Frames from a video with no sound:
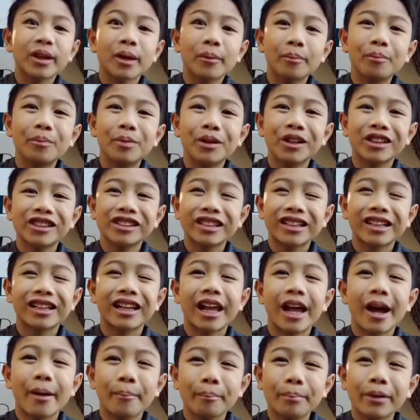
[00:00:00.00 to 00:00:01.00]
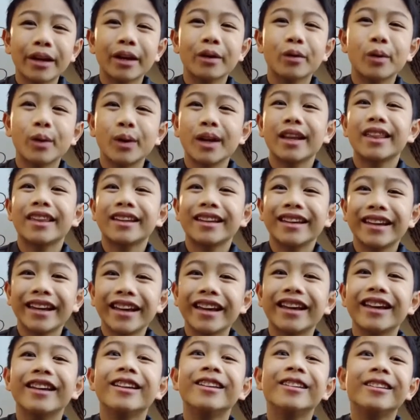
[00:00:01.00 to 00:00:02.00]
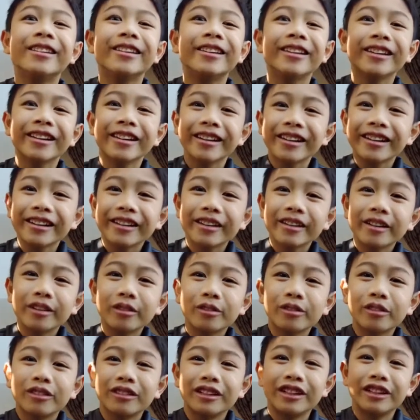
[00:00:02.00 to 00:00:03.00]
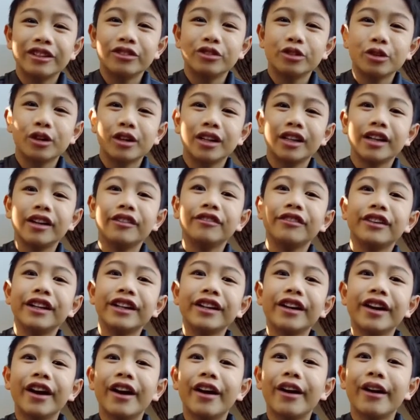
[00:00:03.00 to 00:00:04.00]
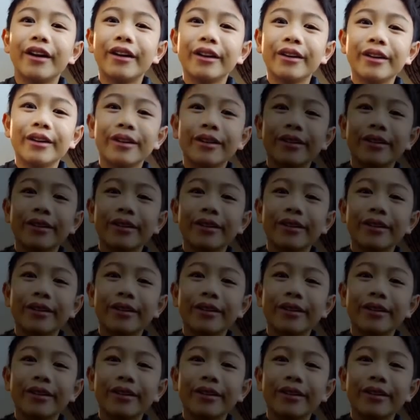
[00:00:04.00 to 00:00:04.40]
to Bush Glamping with Kids. Enjoy our video.